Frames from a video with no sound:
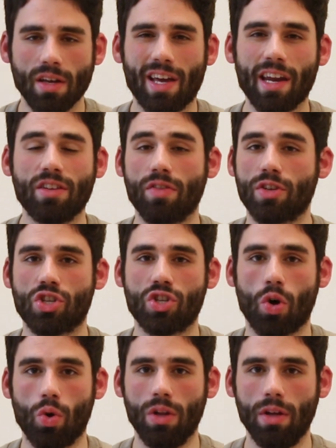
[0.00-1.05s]
Getting to the
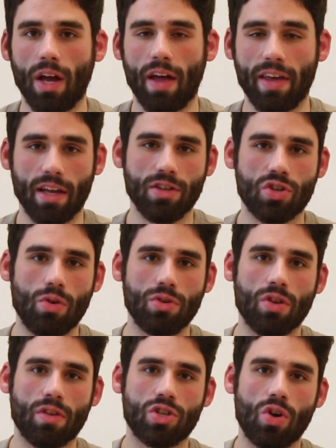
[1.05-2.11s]
sole and the insole.
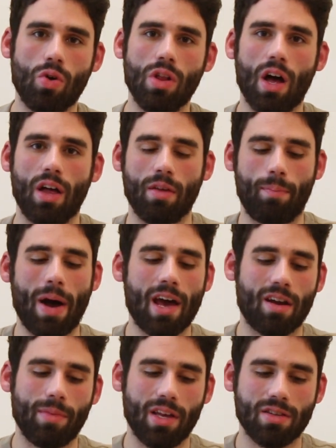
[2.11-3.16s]
So the sole on the
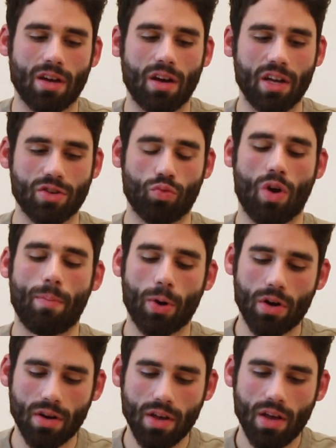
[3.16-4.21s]
bottom is a
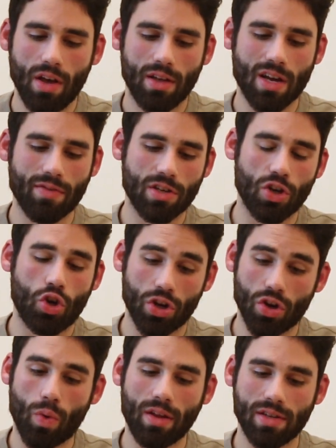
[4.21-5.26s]
rubber. It's obviously
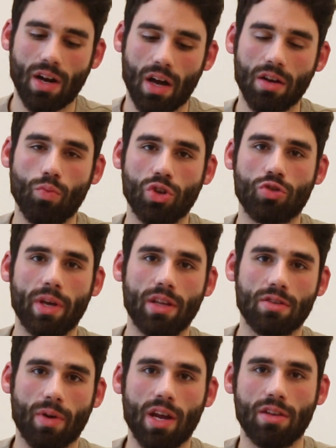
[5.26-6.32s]
Goodyear welted on, which
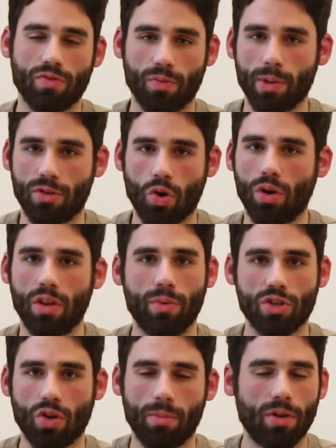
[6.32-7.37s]
means, right, it's totally
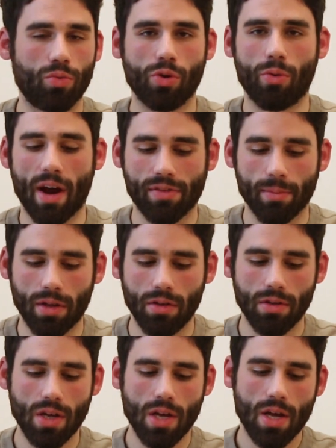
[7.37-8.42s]
resolable and recraftable.
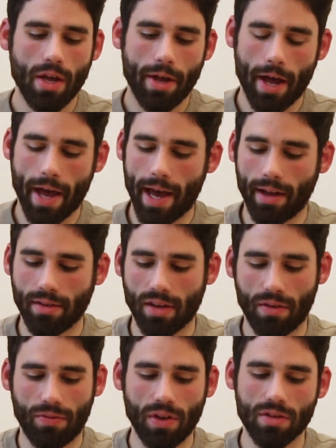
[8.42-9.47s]
And
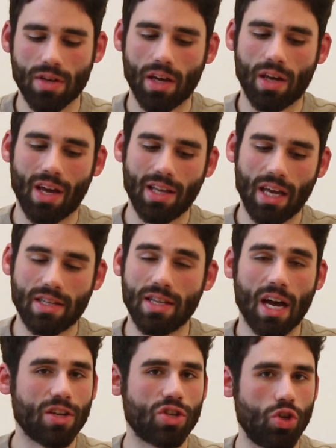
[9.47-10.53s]
it feels like it's
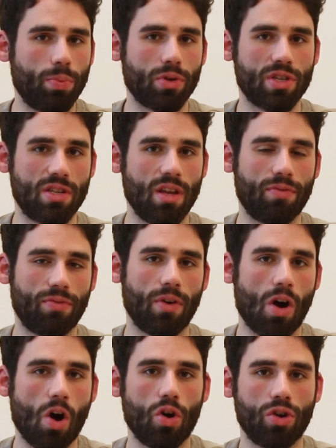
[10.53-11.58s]
not a super stiff,
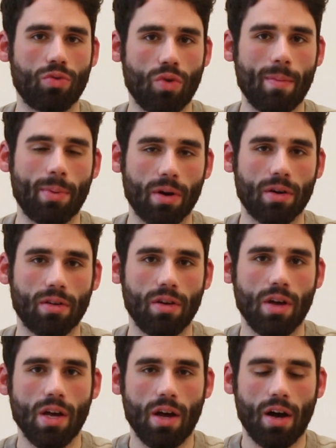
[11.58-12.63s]
hard rubber.
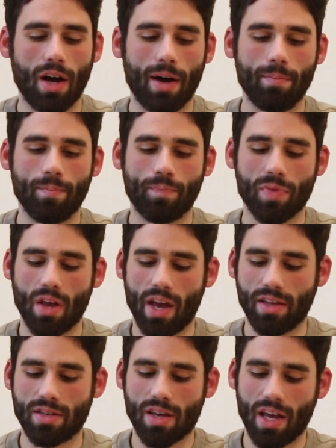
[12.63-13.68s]

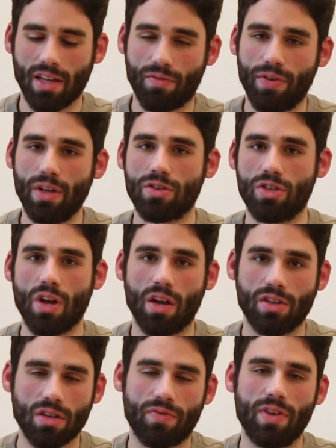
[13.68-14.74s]
It
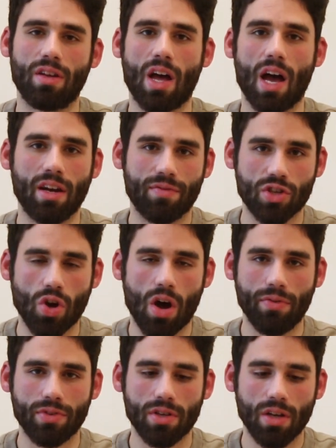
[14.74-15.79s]
does feel kind of
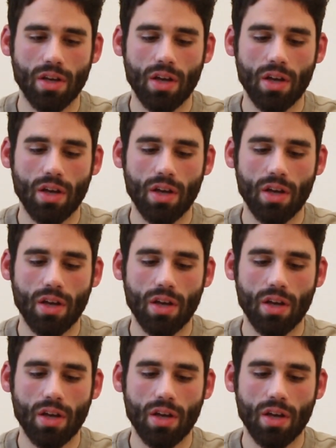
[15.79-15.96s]
soft.